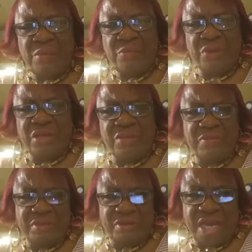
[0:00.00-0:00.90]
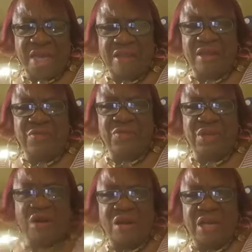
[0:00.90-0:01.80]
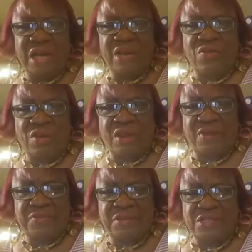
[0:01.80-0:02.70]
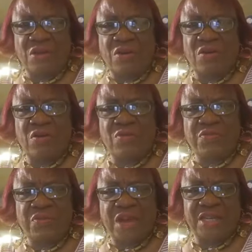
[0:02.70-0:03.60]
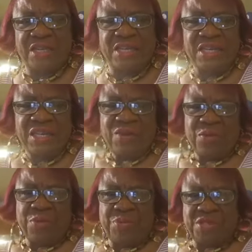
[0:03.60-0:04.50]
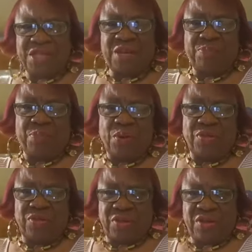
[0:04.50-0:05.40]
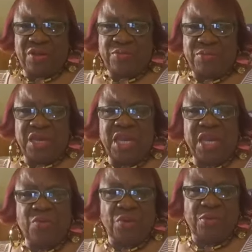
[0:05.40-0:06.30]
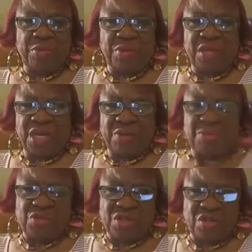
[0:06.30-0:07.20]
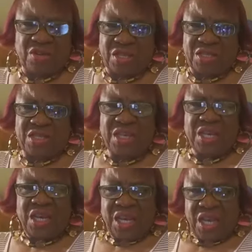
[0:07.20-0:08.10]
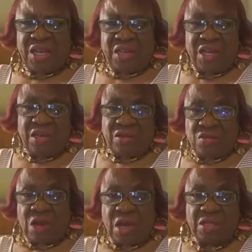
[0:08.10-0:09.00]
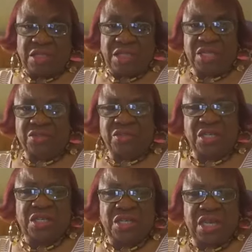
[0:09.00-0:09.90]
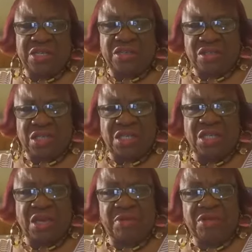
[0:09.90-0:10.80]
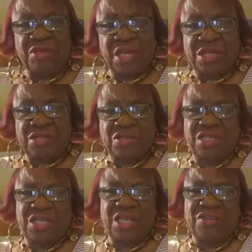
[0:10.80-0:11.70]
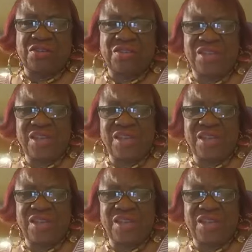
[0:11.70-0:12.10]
bring them together, and we call it AOF. That's all on Friday. We present both men and women millionaire music artists. And then, our centers, international, TSOM International Centers,